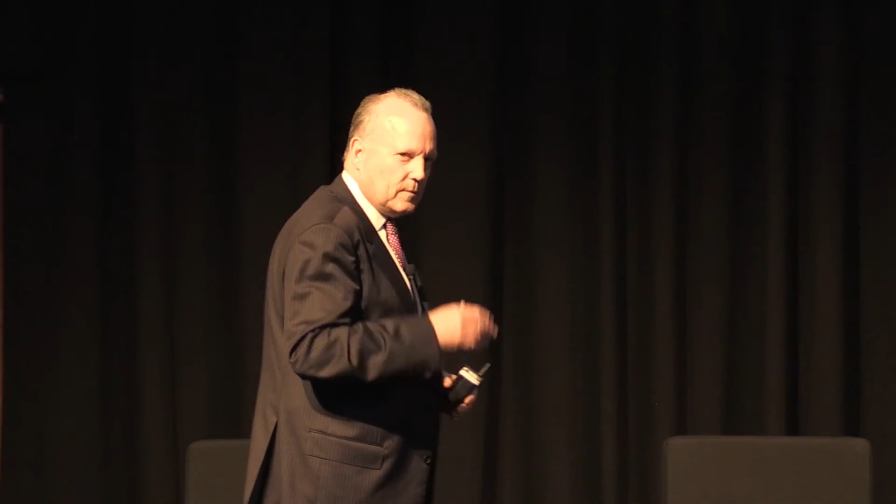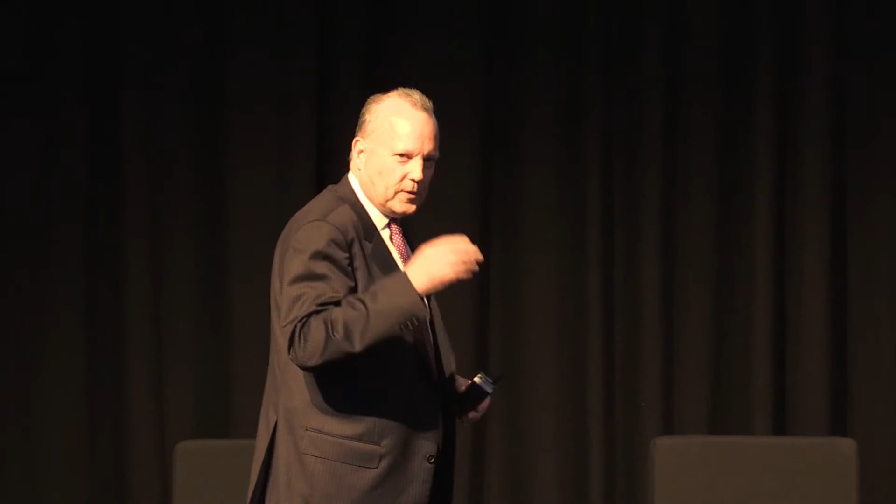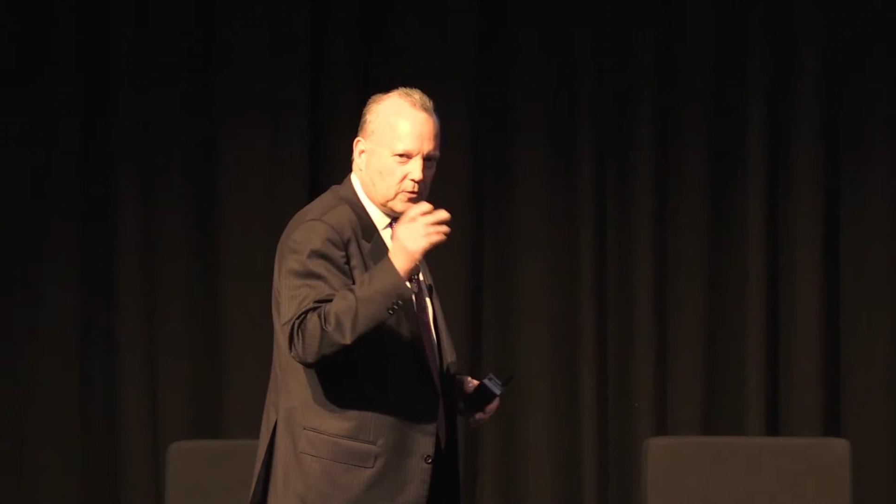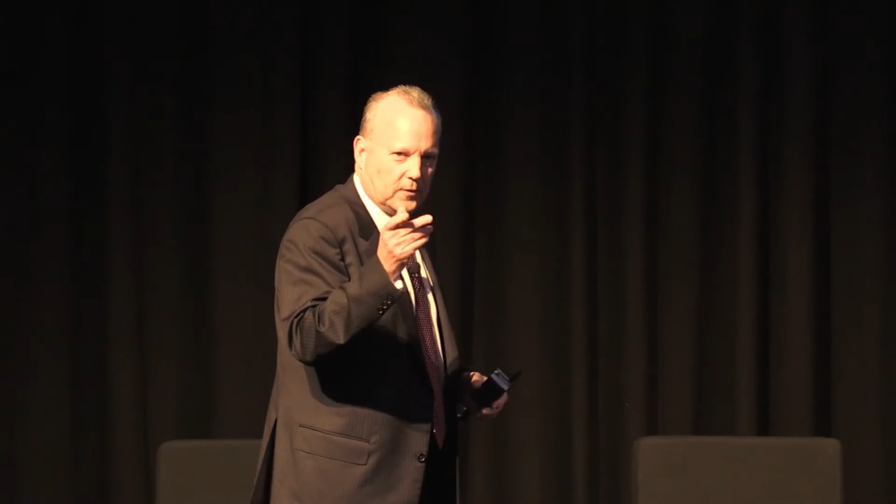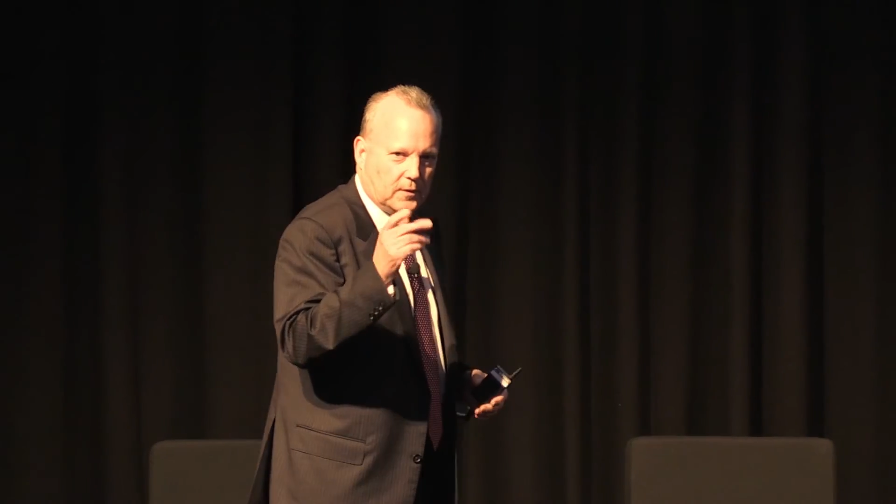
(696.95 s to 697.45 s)
and
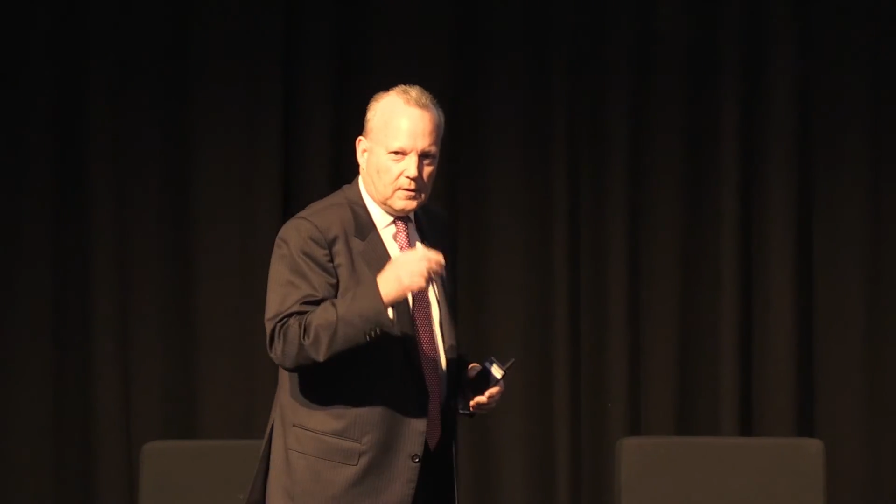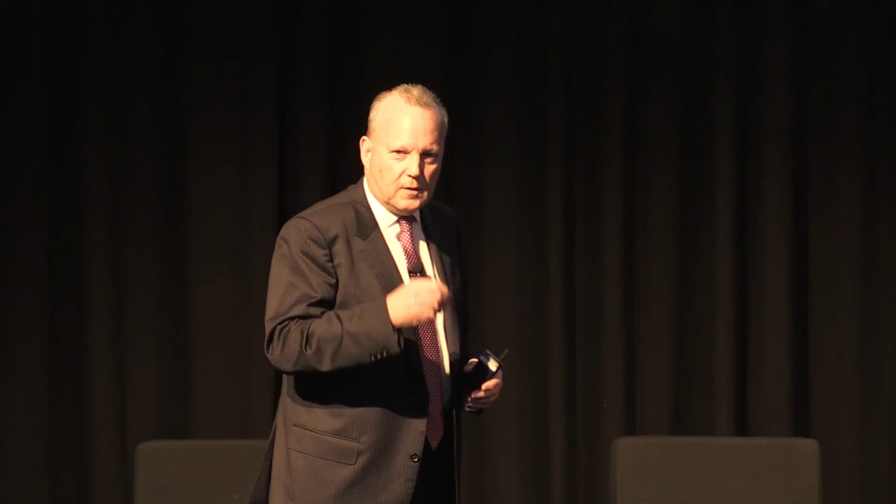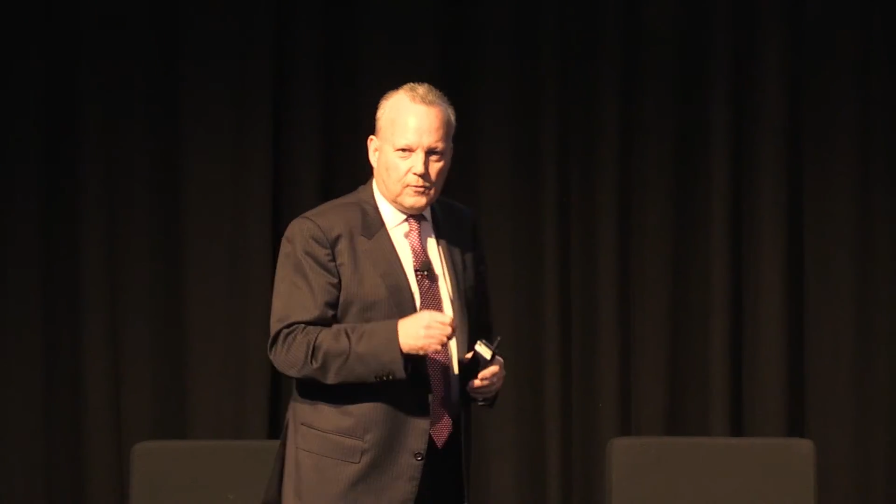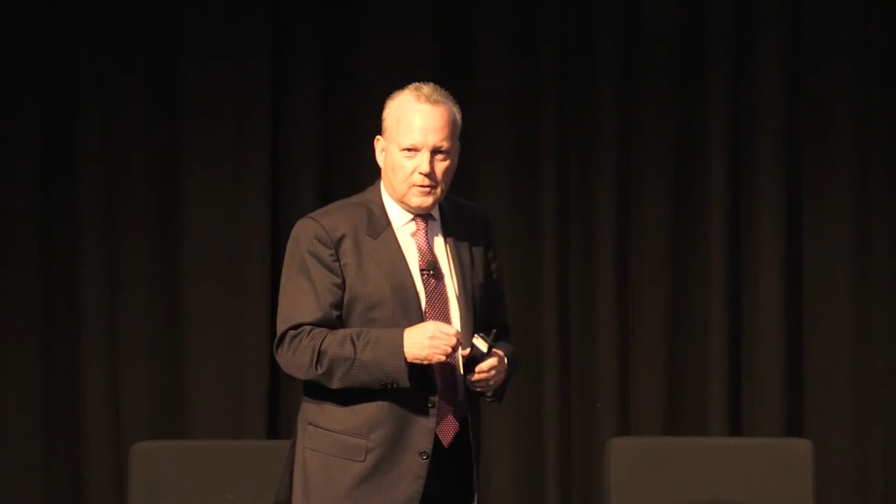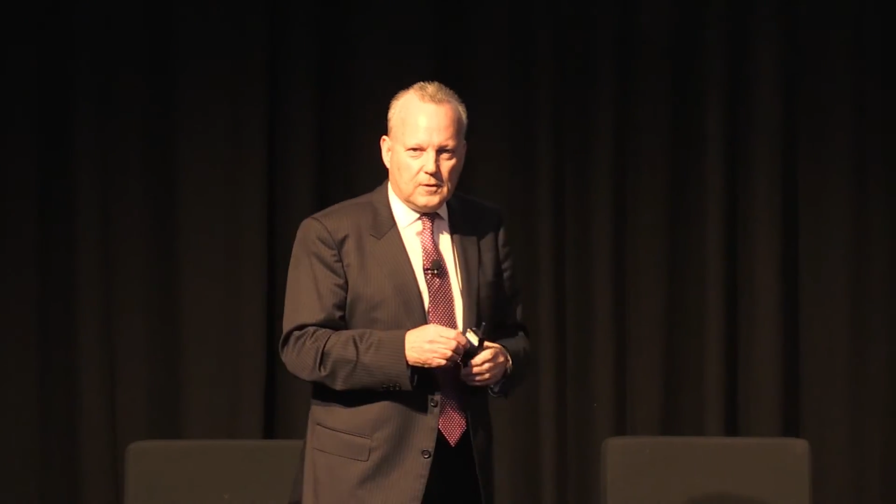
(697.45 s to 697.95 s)
Pedro and I
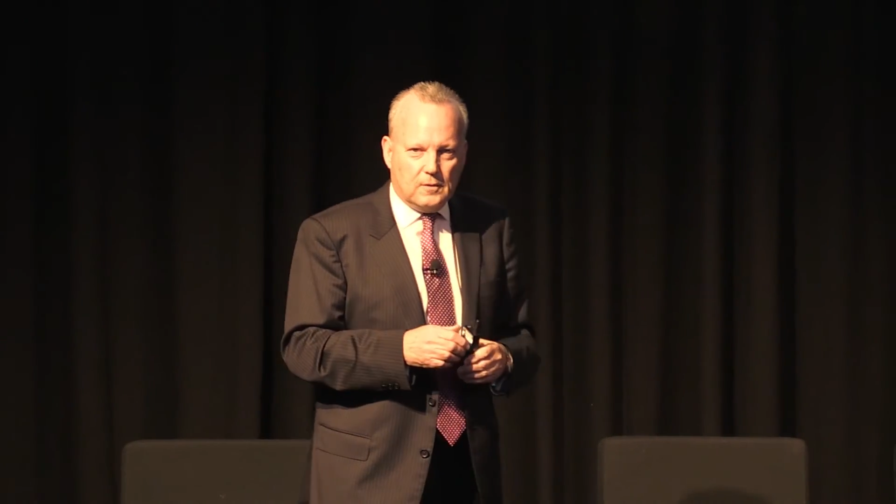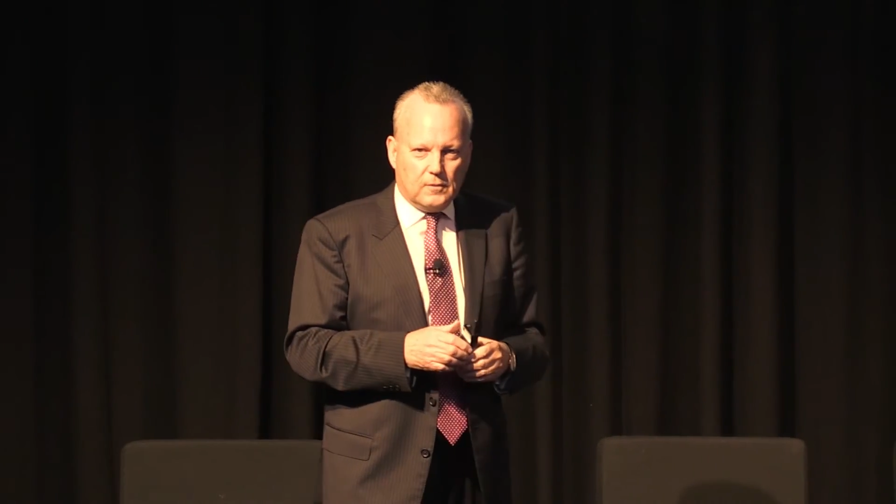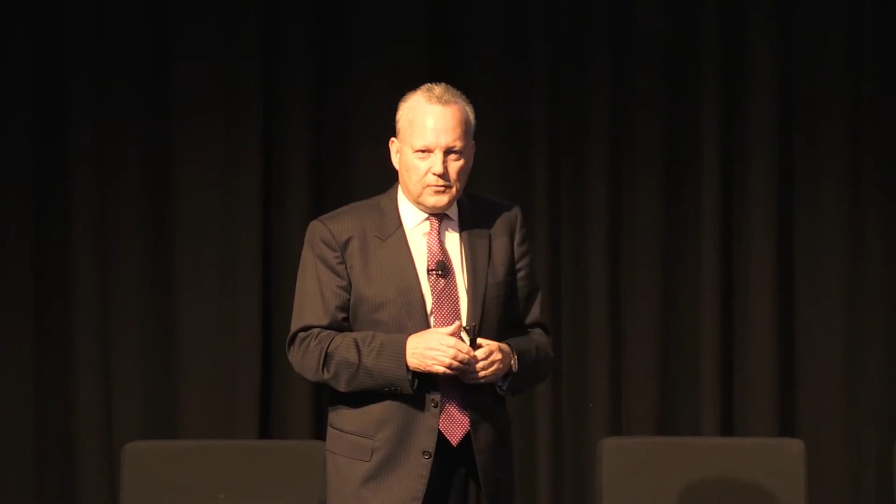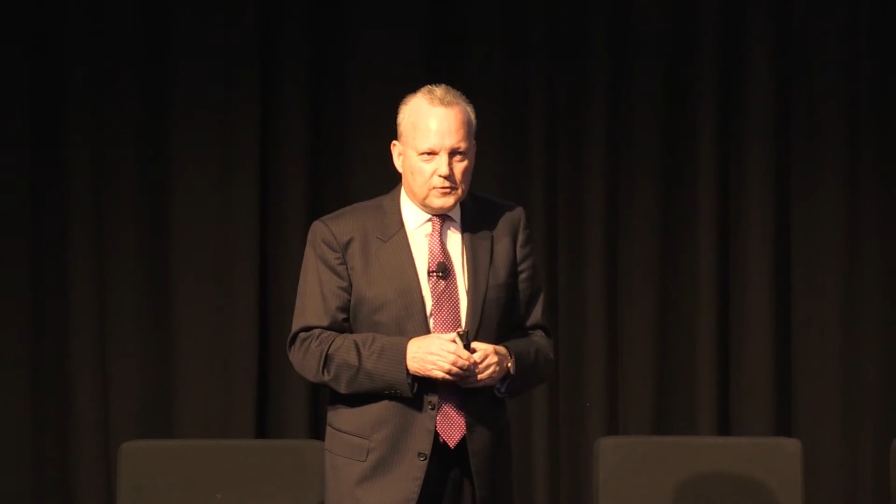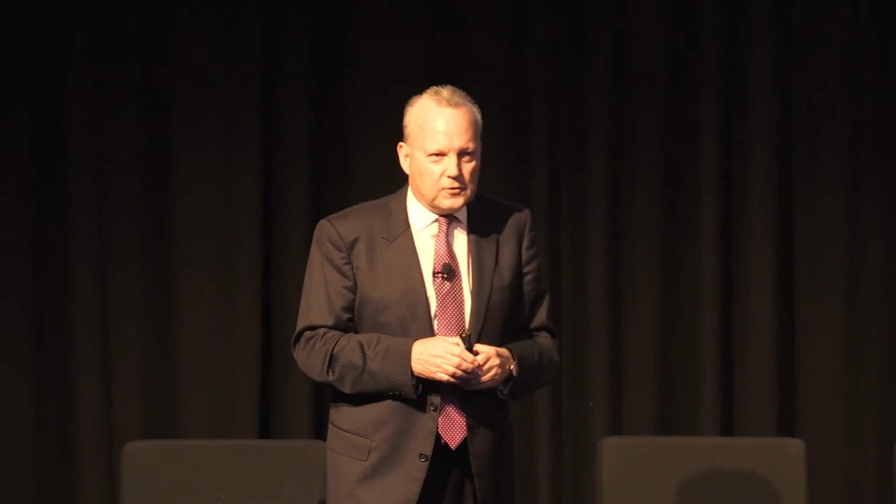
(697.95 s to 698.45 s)
are working
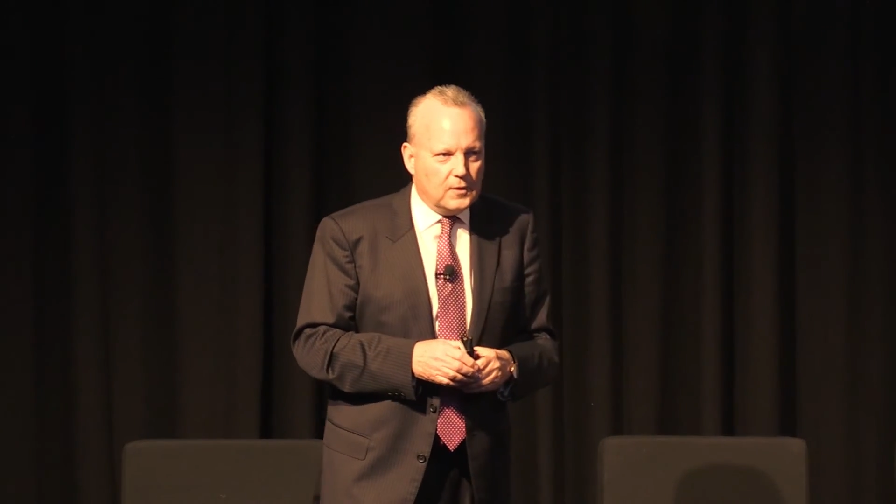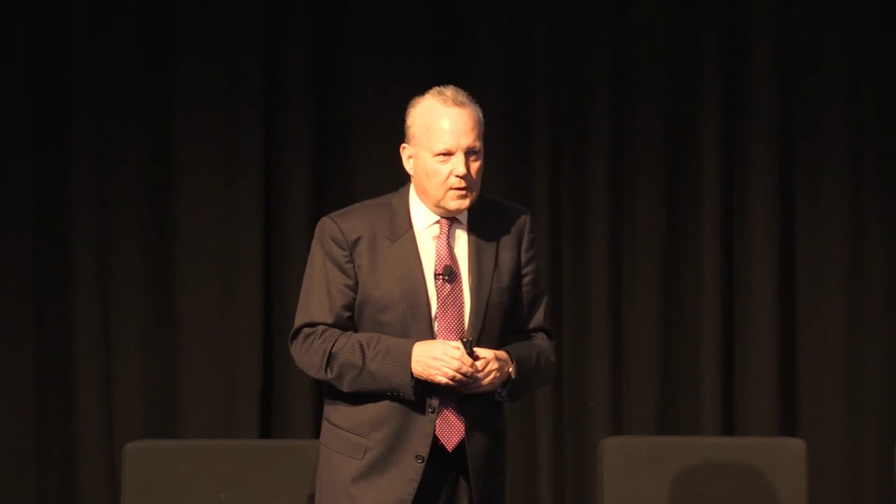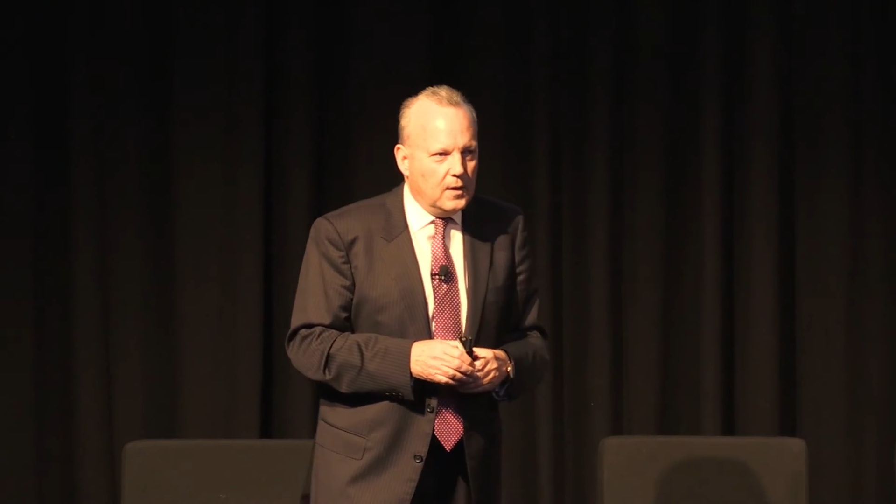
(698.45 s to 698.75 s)
on this,